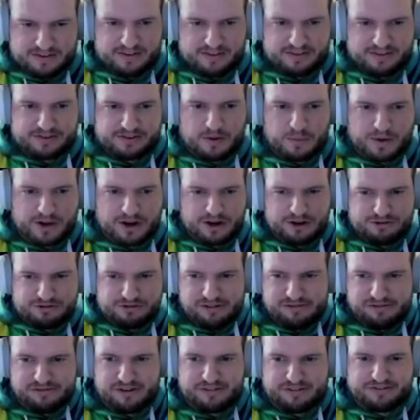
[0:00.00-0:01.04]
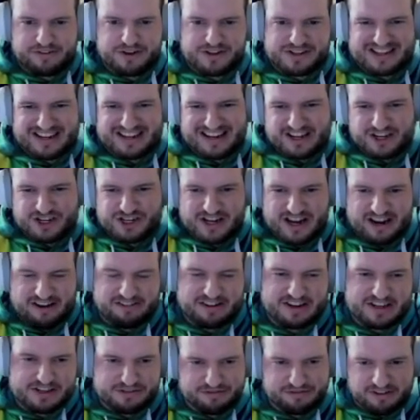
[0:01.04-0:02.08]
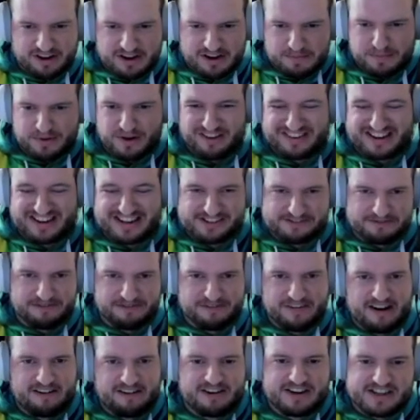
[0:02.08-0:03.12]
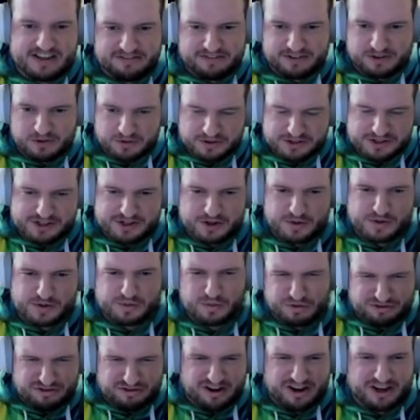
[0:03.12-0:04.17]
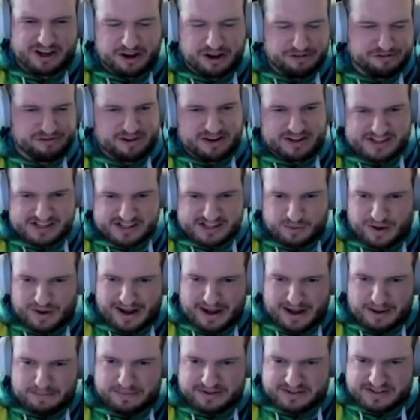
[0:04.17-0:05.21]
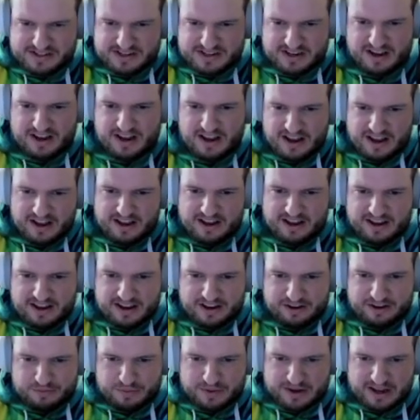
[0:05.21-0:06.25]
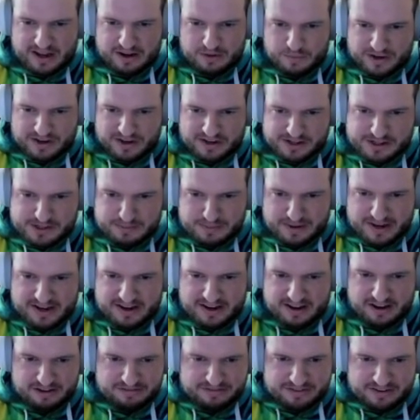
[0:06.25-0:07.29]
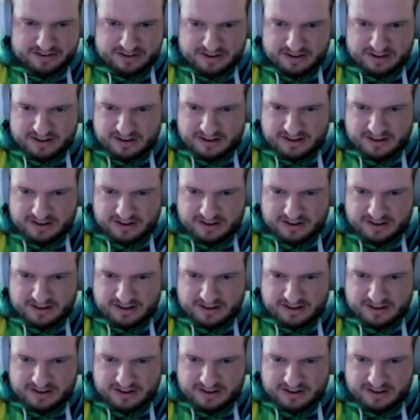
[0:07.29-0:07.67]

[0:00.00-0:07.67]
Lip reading: So we're going to try for our first glitch here. It is frame perfect. It's very difficult to do, so we'll try and go for it and see what happens. If we get it, we can explain after.